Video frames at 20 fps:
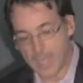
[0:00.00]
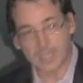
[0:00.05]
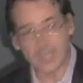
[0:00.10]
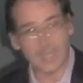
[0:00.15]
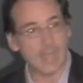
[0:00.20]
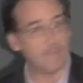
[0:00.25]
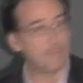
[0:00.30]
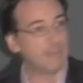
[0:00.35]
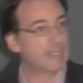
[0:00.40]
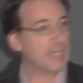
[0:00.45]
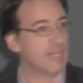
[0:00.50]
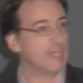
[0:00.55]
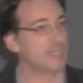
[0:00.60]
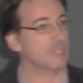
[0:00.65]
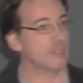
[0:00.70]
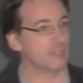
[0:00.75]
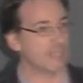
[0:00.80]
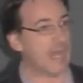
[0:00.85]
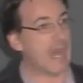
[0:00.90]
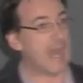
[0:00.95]
We lack
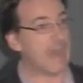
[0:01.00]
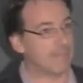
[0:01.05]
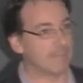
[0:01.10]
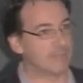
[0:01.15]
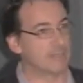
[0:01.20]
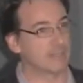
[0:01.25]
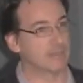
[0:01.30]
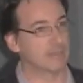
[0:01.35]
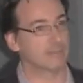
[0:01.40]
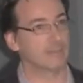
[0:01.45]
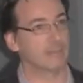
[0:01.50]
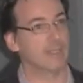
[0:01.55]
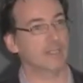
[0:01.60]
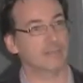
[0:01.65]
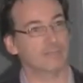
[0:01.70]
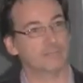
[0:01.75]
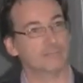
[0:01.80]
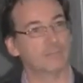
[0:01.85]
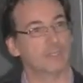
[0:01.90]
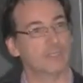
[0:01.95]
applications, apps,
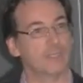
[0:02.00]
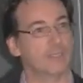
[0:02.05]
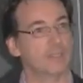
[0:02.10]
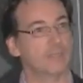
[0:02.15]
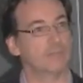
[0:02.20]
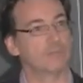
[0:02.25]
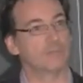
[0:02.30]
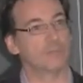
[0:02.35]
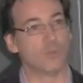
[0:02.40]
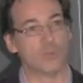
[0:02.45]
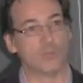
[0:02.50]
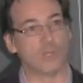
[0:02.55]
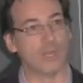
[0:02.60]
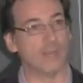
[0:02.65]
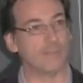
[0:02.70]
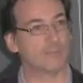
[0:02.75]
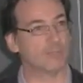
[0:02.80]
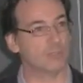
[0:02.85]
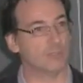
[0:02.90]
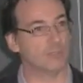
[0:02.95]
like
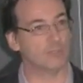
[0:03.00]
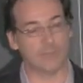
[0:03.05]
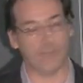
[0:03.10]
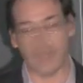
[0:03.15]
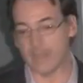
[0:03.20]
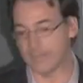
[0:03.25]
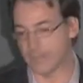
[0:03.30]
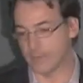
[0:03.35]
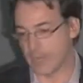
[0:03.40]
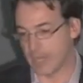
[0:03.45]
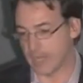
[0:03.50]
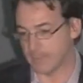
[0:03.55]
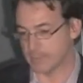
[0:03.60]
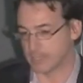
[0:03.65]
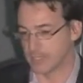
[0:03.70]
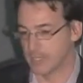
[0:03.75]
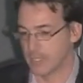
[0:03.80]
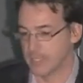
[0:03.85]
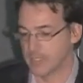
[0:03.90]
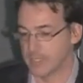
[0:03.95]
Google apps or
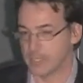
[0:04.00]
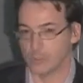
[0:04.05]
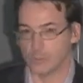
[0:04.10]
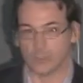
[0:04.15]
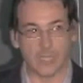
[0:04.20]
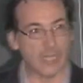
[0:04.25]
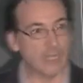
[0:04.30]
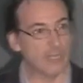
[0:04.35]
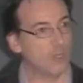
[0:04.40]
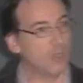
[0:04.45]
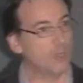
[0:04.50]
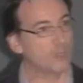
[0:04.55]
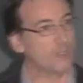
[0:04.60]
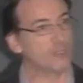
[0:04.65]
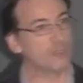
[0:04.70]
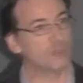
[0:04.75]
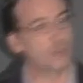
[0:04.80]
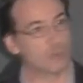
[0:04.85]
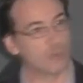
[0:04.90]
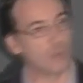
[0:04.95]
iPhone apps that you
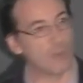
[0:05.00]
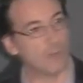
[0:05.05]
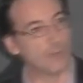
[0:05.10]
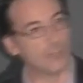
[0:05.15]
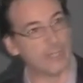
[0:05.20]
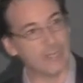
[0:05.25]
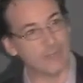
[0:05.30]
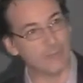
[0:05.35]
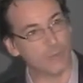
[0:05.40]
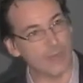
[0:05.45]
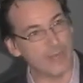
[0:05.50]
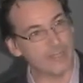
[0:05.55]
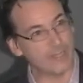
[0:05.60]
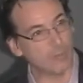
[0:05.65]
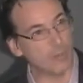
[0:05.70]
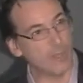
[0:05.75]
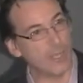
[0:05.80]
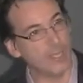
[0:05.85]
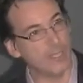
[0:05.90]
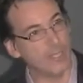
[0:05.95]
download onto a robot
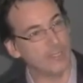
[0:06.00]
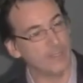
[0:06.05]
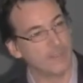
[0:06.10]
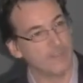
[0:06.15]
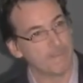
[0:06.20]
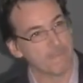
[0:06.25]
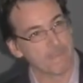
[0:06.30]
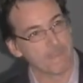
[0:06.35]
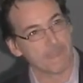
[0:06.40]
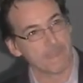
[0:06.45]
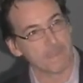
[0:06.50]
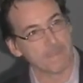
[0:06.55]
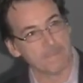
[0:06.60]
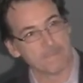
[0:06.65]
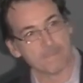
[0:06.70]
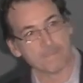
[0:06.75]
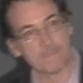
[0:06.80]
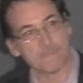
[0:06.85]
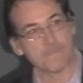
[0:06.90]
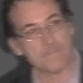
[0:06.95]
and right away
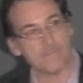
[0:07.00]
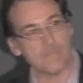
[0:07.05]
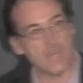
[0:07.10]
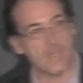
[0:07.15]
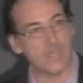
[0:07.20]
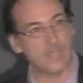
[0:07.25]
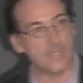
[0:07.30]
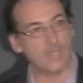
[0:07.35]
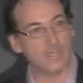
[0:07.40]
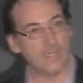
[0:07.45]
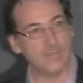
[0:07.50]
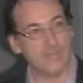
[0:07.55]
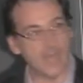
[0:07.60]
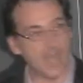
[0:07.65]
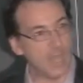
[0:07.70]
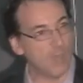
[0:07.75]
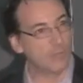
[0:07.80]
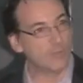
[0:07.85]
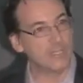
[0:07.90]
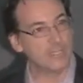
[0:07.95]

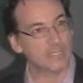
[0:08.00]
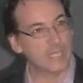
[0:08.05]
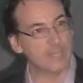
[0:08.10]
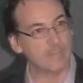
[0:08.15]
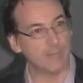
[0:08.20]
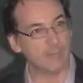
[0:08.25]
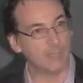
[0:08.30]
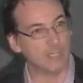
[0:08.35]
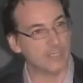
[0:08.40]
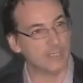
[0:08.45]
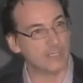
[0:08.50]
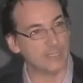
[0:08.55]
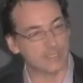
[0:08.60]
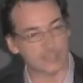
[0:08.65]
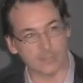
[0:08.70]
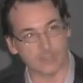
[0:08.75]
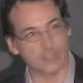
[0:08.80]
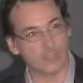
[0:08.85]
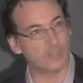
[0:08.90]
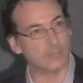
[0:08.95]
they endow these
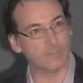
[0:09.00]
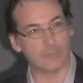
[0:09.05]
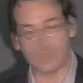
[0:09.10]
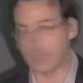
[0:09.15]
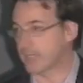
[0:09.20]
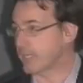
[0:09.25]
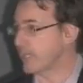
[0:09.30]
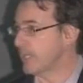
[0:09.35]
capabilities.